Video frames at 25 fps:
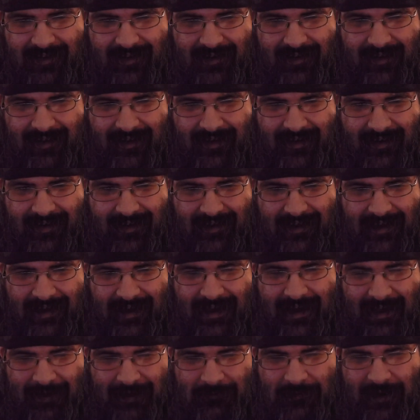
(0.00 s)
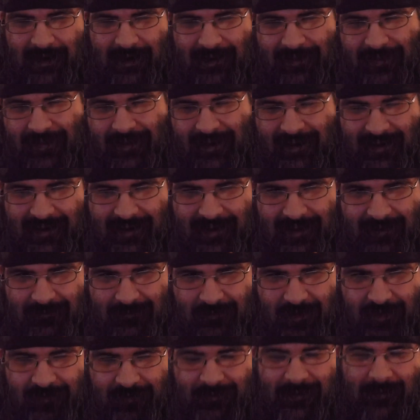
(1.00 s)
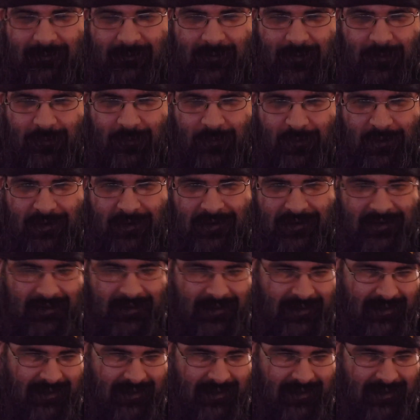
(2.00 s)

Uh, I, I, mean, I think most people would